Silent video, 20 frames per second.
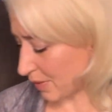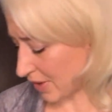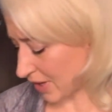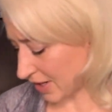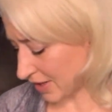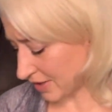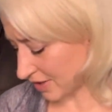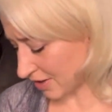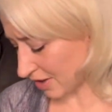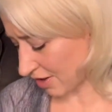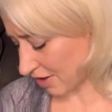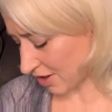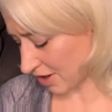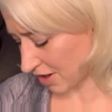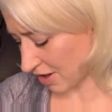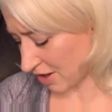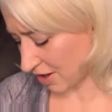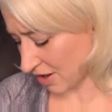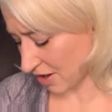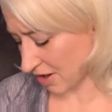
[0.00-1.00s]
I
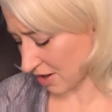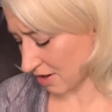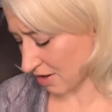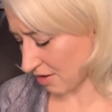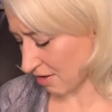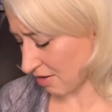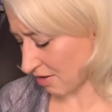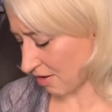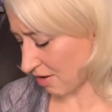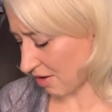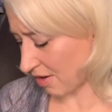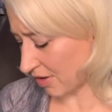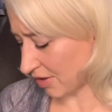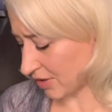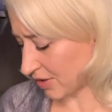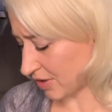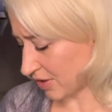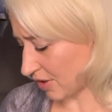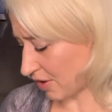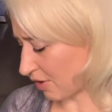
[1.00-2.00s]
started
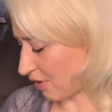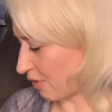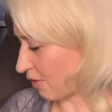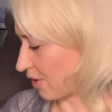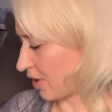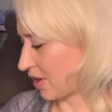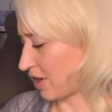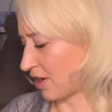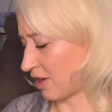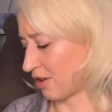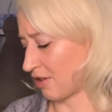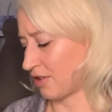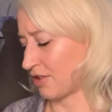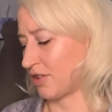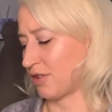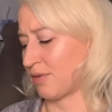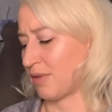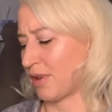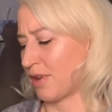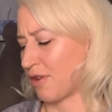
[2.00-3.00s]
also a year or
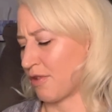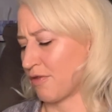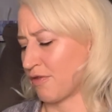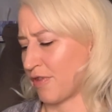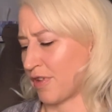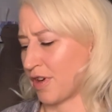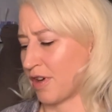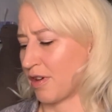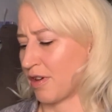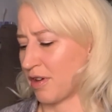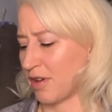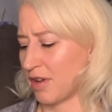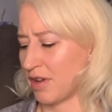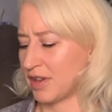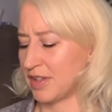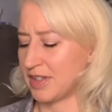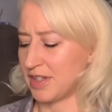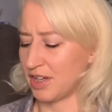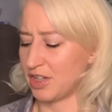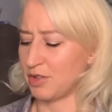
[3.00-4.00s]
two ago for
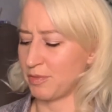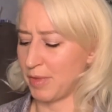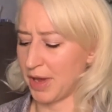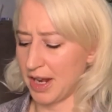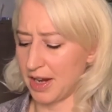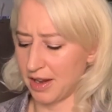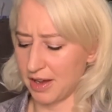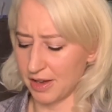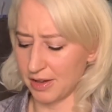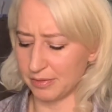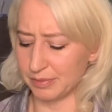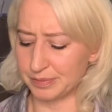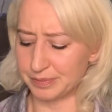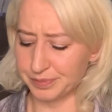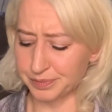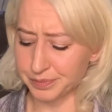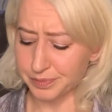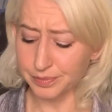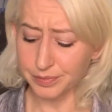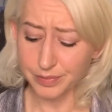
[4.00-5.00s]
Stitch Mania.
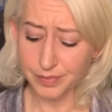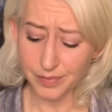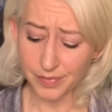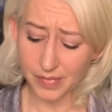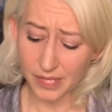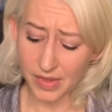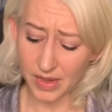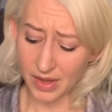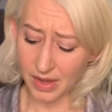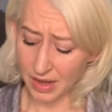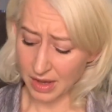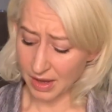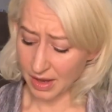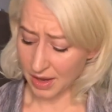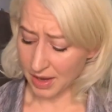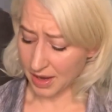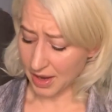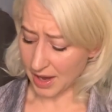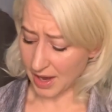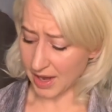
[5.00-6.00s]

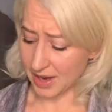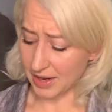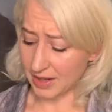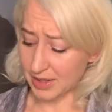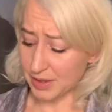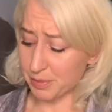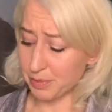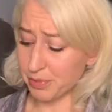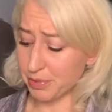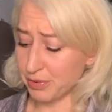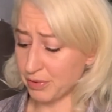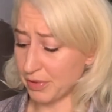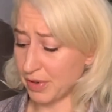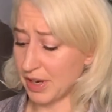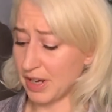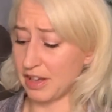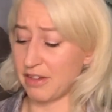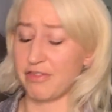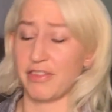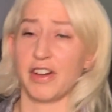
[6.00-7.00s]
And it's
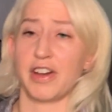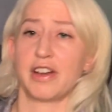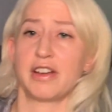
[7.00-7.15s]
pretty far.